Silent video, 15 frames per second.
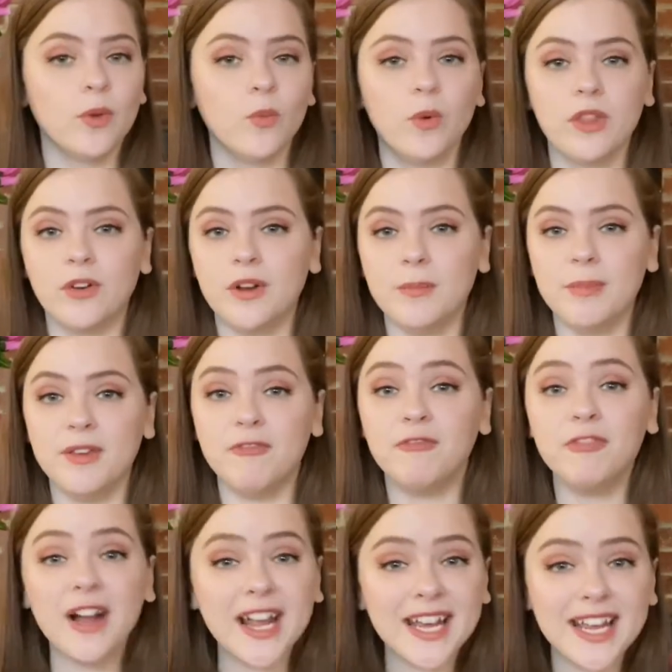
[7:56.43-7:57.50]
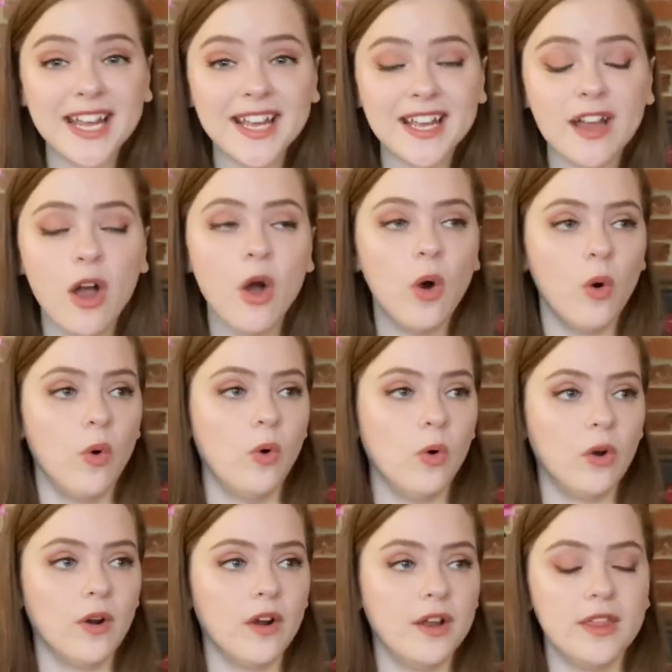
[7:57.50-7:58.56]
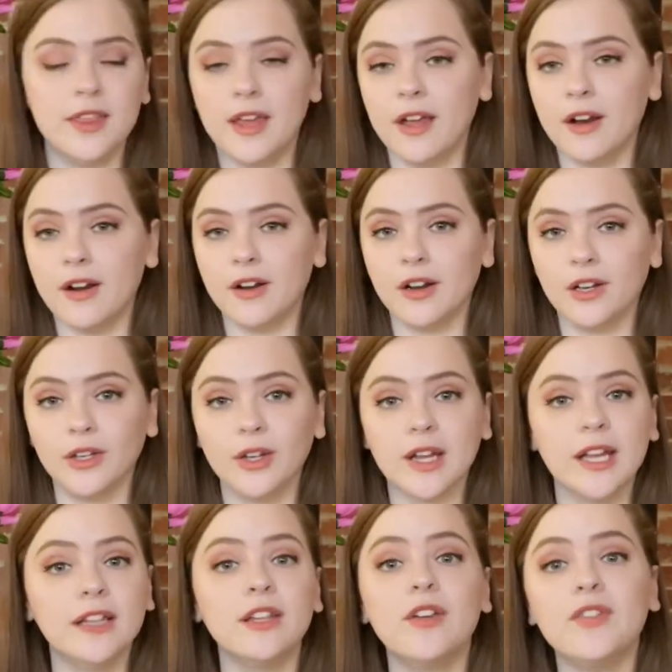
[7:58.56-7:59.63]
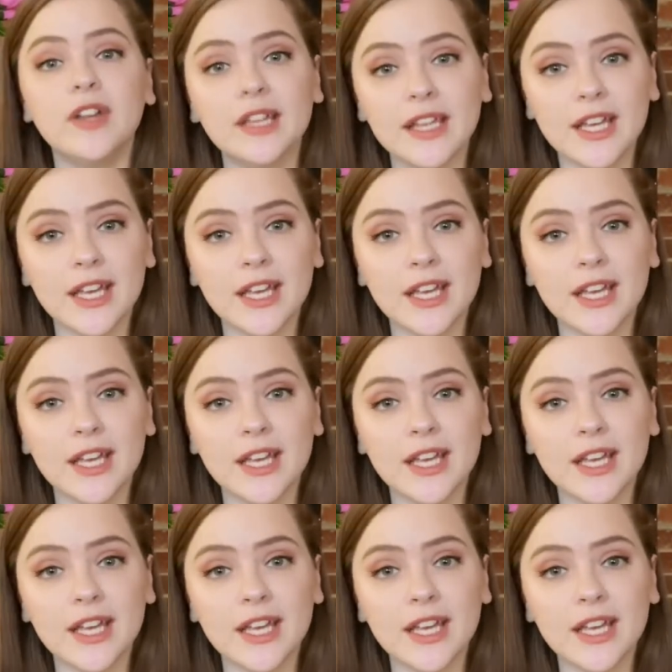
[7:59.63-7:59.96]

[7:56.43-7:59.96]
whether it be fighting or they're looking lovingly